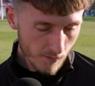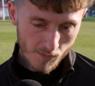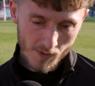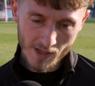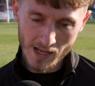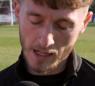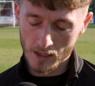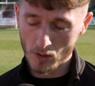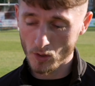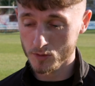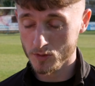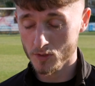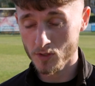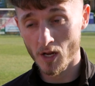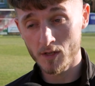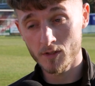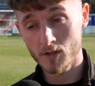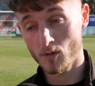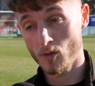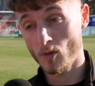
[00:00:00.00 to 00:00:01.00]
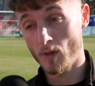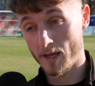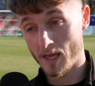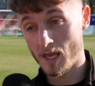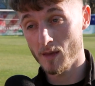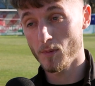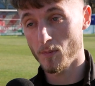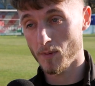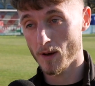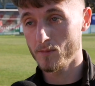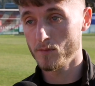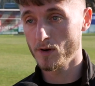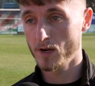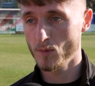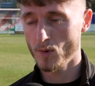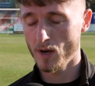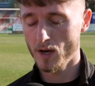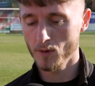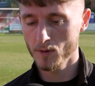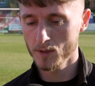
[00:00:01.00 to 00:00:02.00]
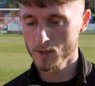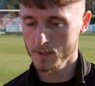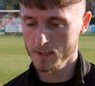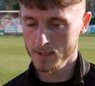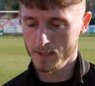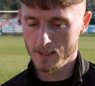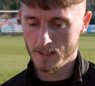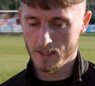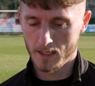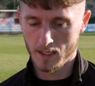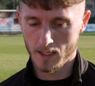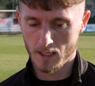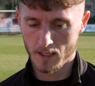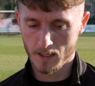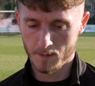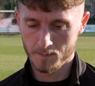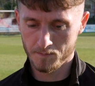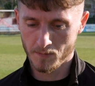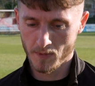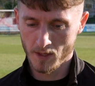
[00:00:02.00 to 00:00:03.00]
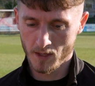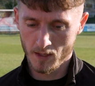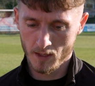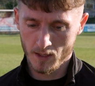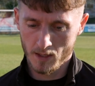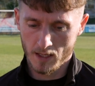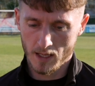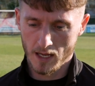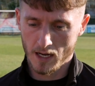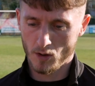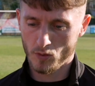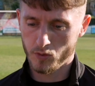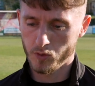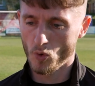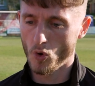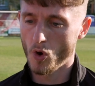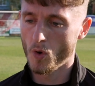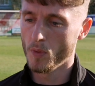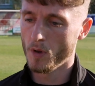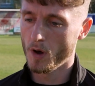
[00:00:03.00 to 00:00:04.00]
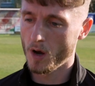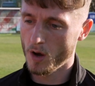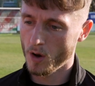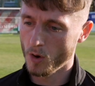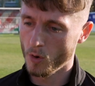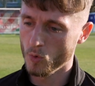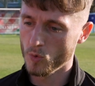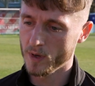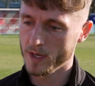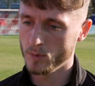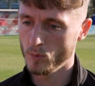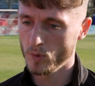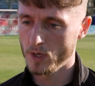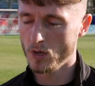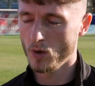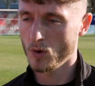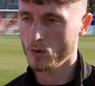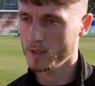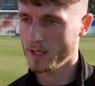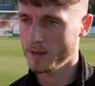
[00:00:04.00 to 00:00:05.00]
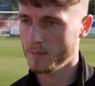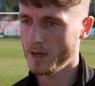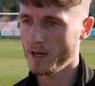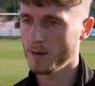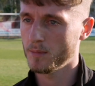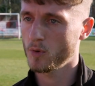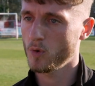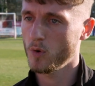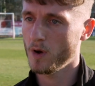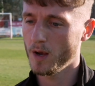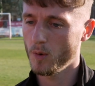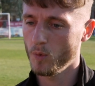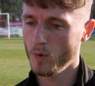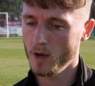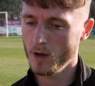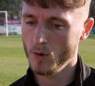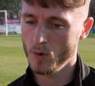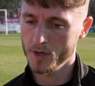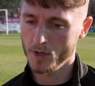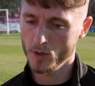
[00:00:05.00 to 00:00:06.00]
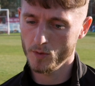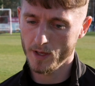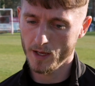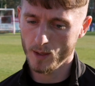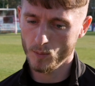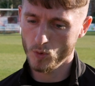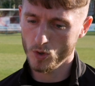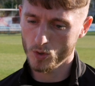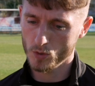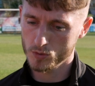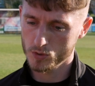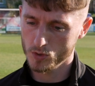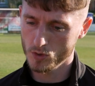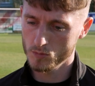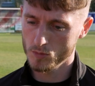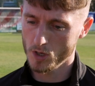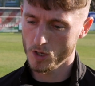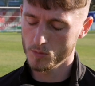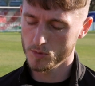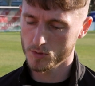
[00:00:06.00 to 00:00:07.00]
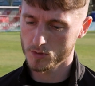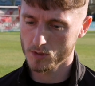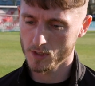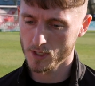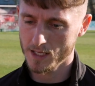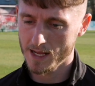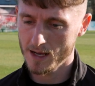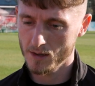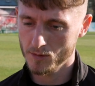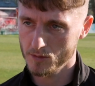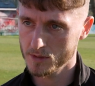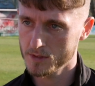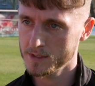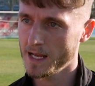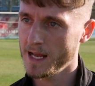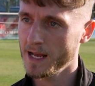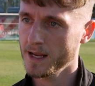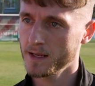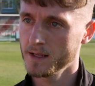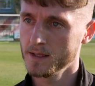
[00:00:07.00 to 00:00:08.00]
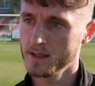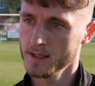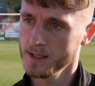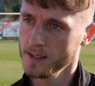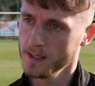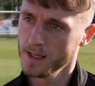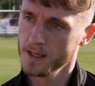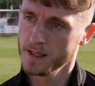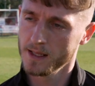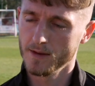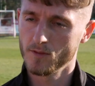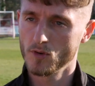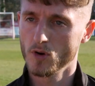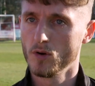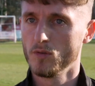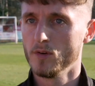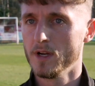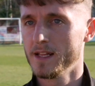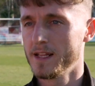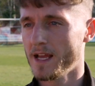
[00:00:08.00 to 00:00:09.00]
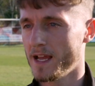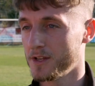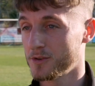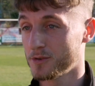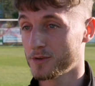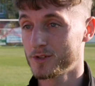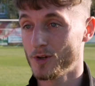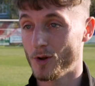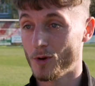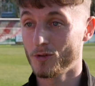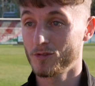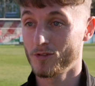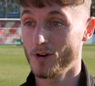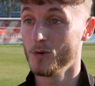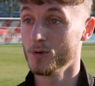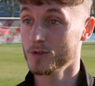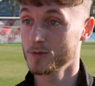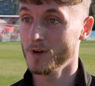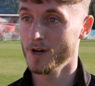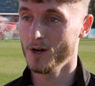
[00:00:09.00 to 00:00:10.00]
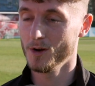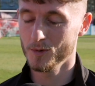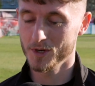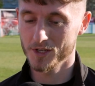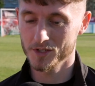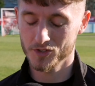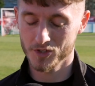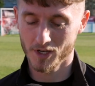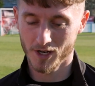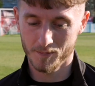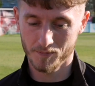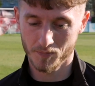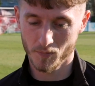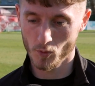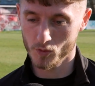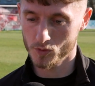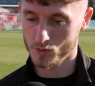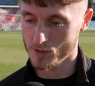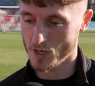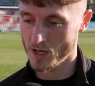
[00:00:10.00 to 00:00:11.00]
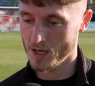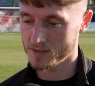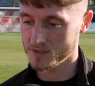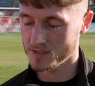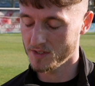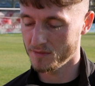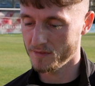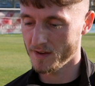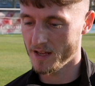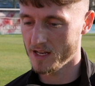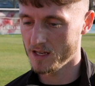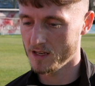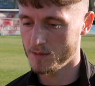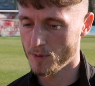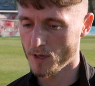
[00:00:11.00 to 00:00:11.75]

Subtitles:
Had lots of chances. I thought their keeper played really well, and I thought on the whole we locked them up quite well. I know they had one or two moments on the counter attack, and they've got a really dangerous long throw as well, which was hard to defend.